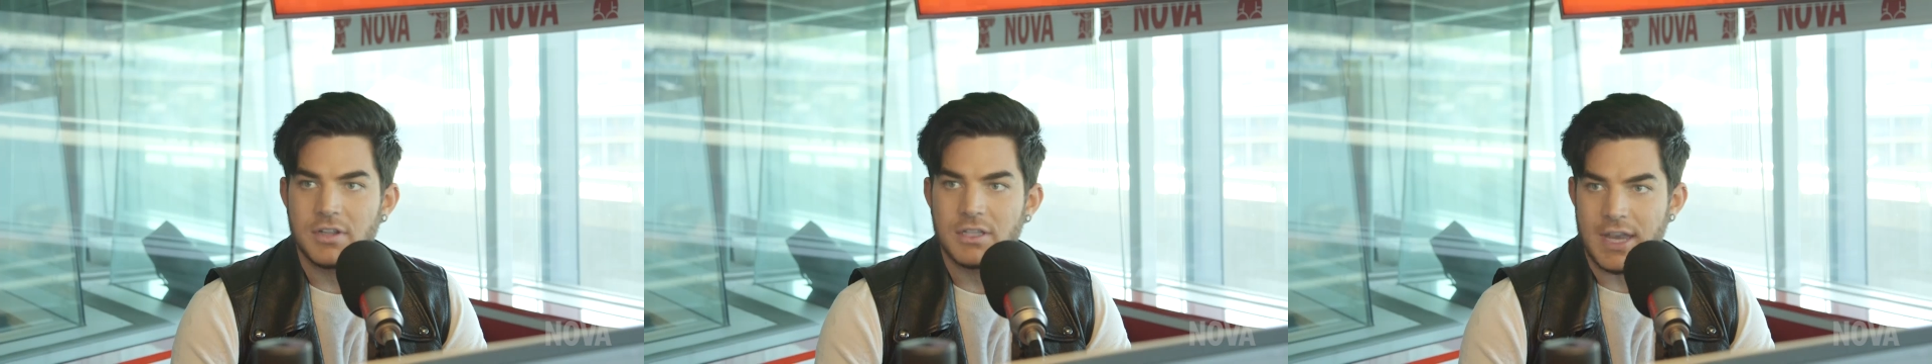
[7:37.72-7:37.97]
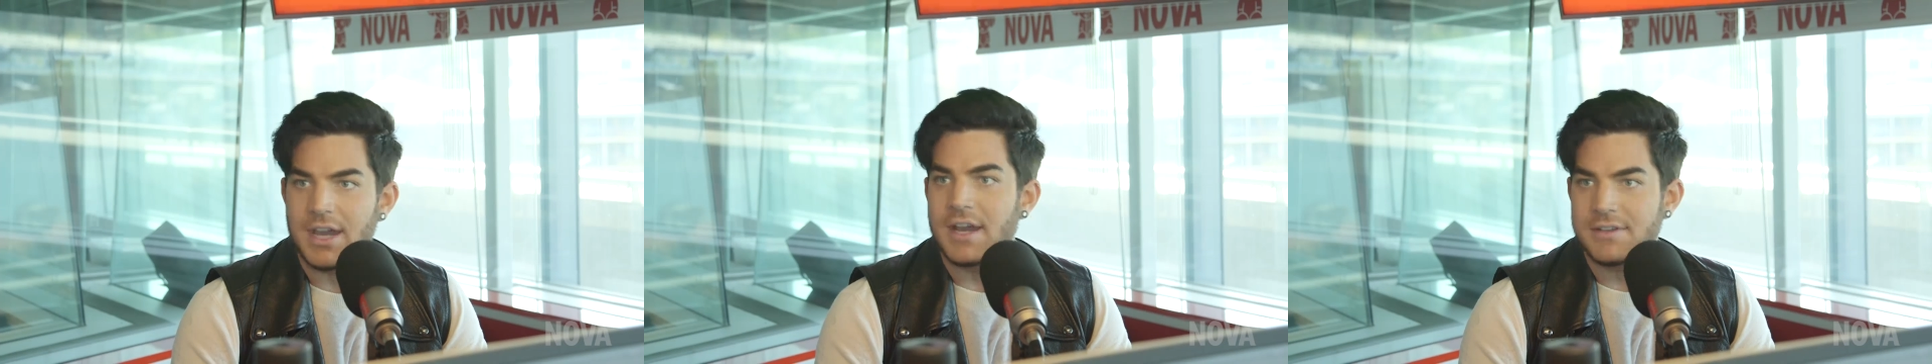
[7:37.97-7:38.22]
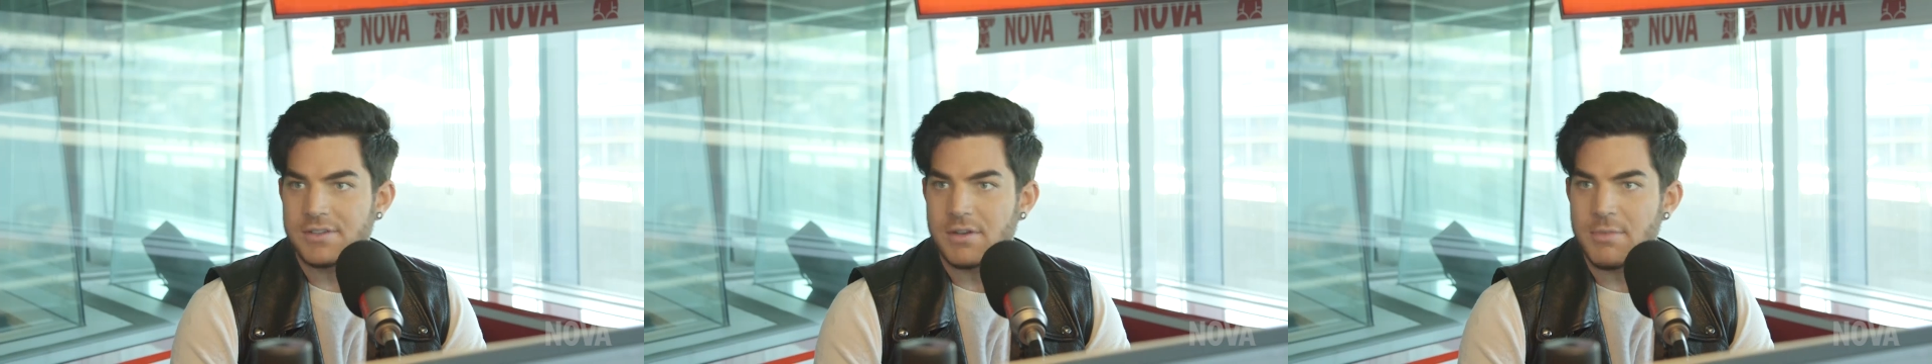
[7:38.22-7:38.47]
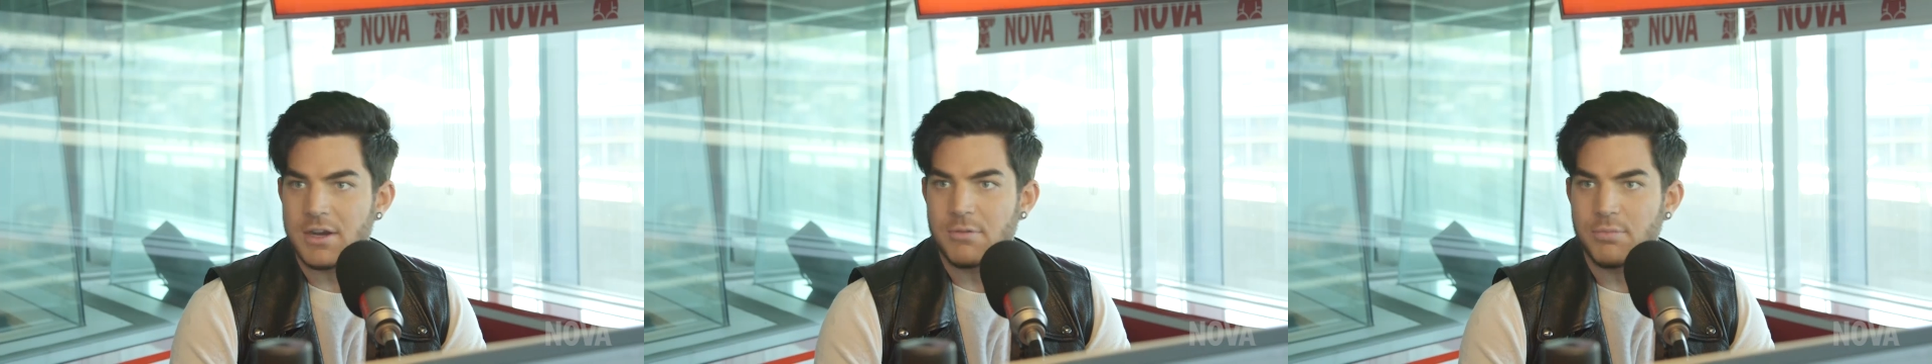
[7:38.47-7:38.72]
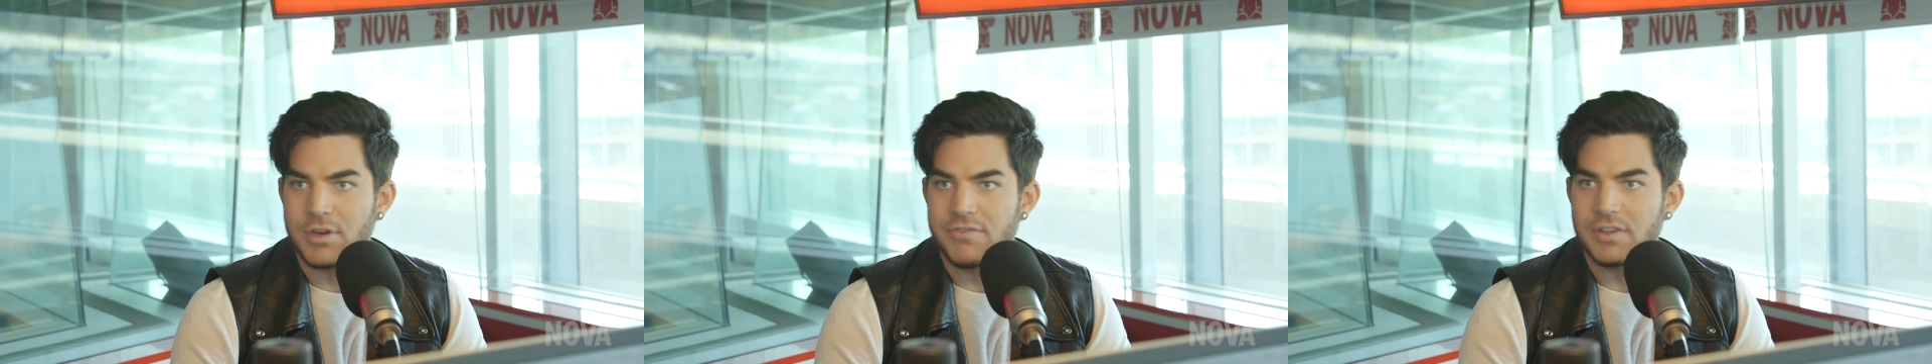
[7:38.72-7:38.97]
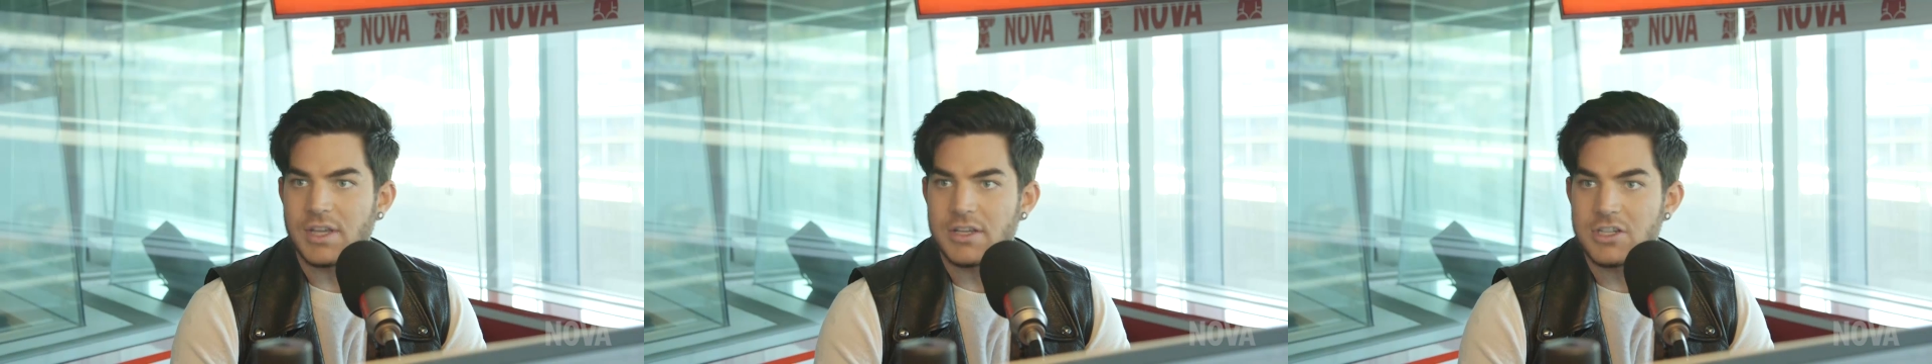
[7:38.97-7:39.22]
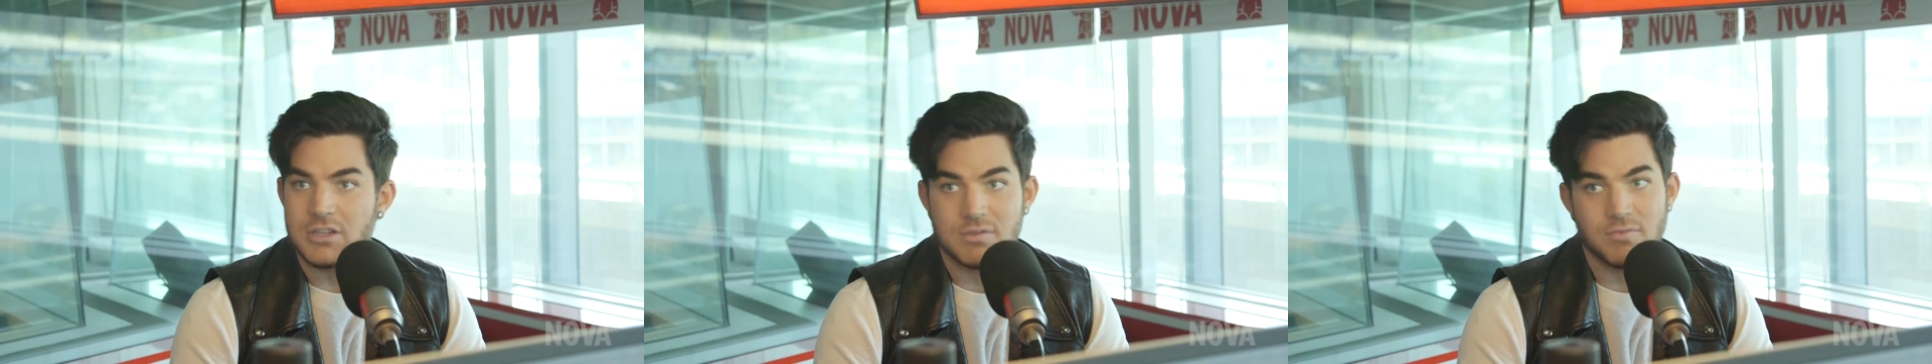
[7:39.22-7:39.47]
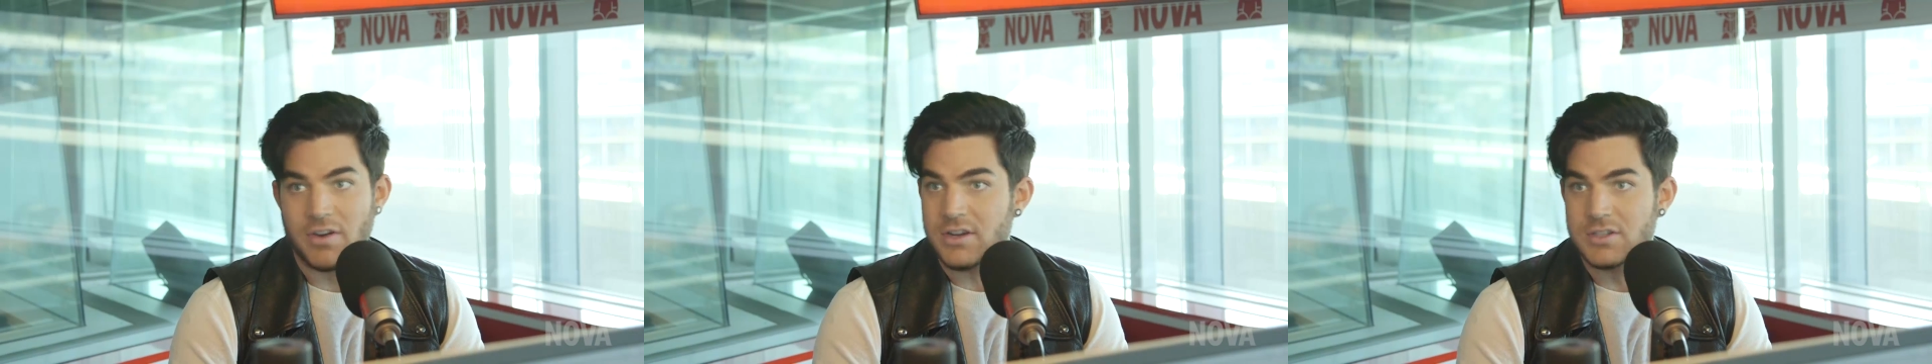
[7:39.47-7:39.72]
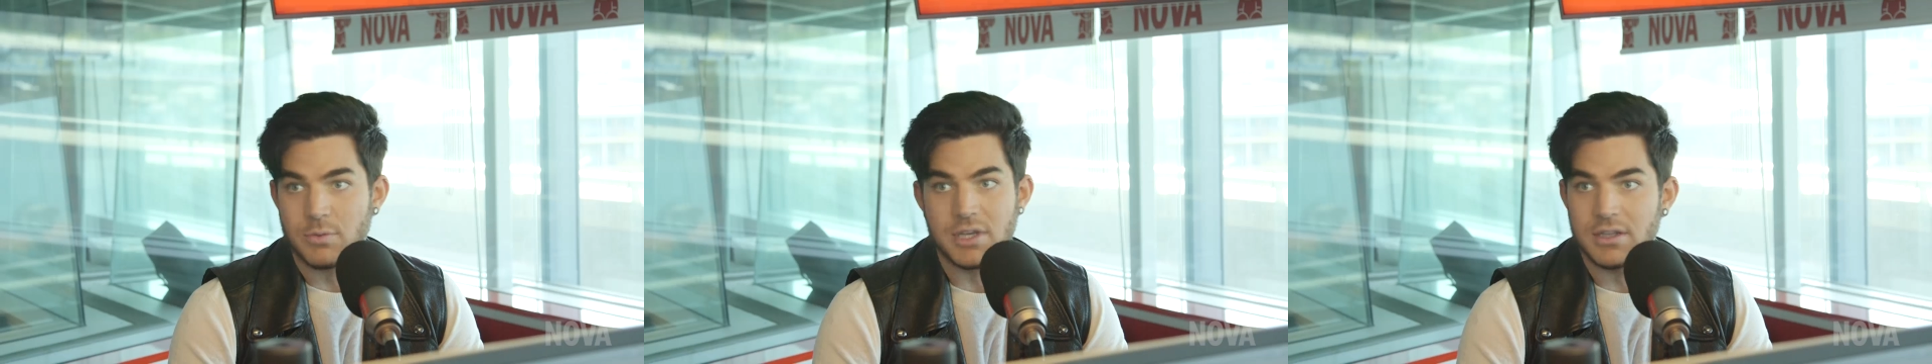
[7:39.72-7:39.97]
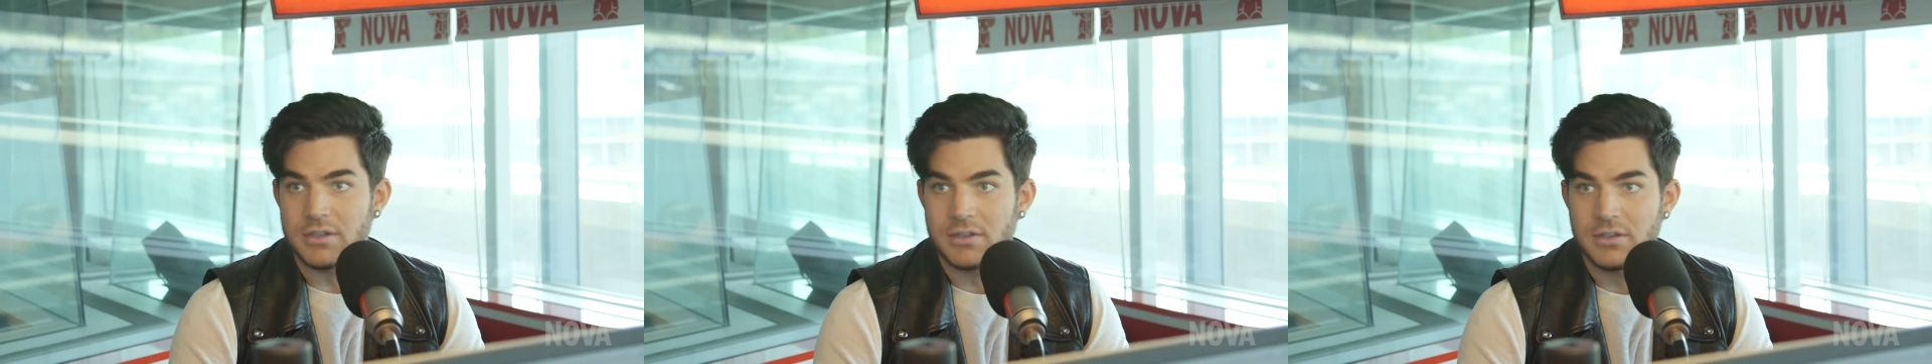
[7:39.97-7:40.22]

briefly. Yeah, so I met her briefly. She's very sweet.